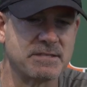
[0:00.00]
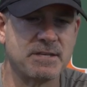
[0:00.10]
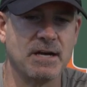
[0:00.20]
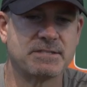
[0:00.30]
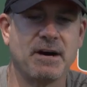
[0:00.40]

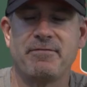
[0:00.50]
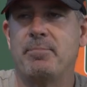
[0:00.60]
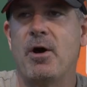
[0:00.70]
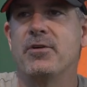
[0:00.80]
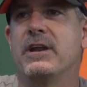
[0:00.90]
a tough
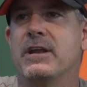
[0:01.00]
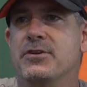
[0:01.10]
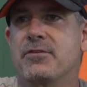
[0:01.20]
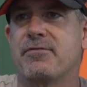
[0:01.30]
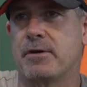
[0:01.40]
opponent in
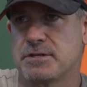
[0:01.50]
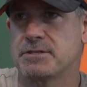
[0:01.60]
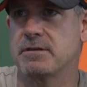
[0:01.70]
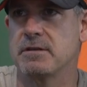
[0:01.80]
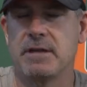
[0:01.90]
your
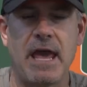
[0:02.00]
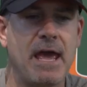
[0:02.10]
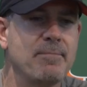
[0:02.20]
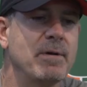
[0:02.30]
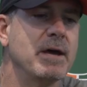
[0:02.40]
first
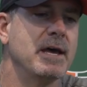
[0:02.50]
game.